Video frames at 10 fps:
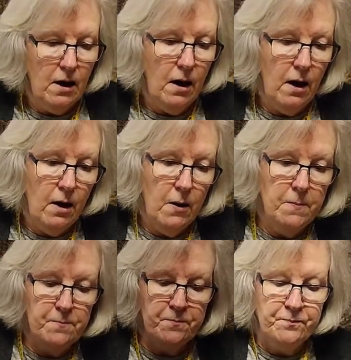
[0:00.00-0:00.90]

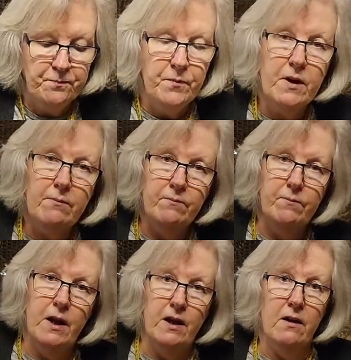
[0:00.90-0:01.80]

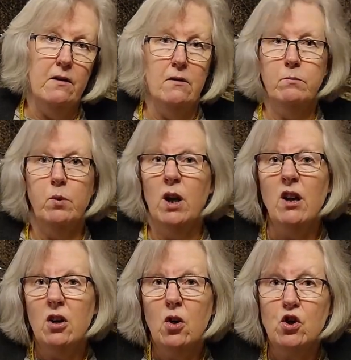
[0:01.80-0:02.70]
like a
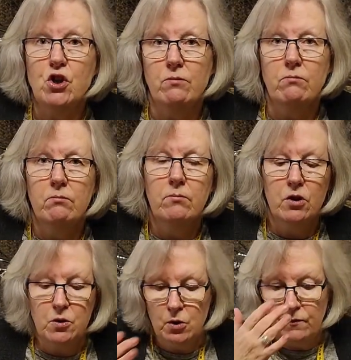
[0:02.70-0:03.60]
cushion
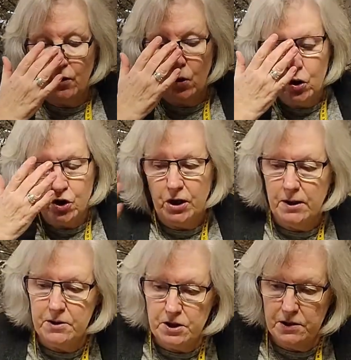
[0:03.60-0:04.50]
you do for a cushion.
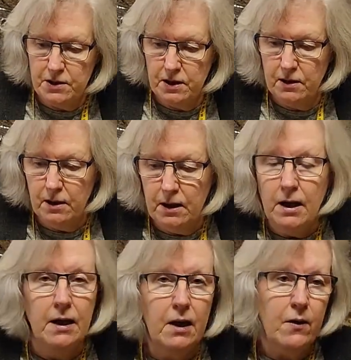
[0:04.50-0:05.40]
It's just a
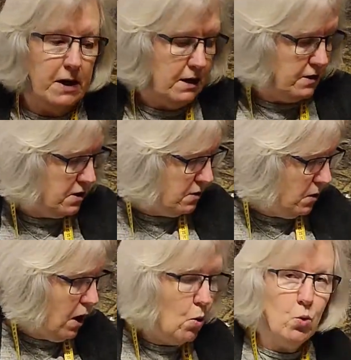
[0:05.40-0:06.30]
lining to
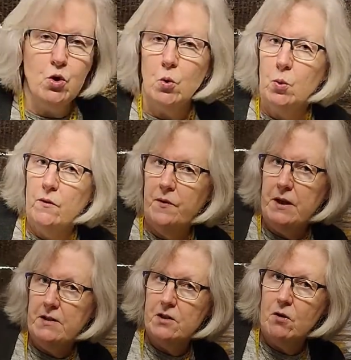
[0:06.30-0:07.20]
hold all of
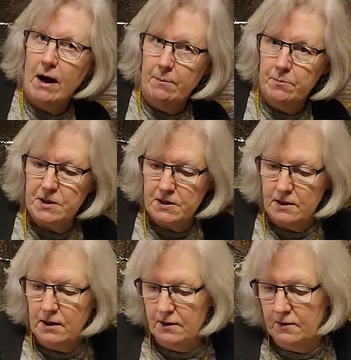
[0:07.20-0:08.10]
these scraps
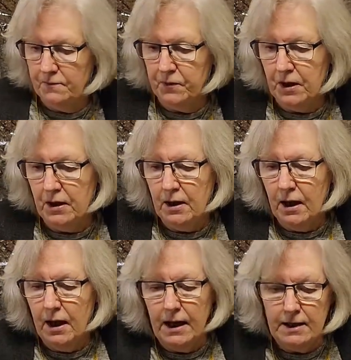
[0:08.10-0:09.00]

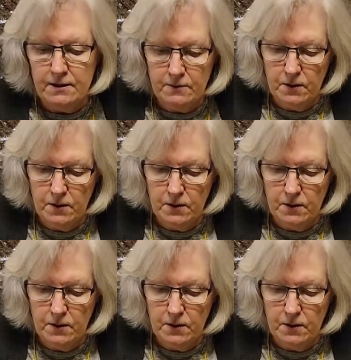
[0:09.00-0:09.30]
in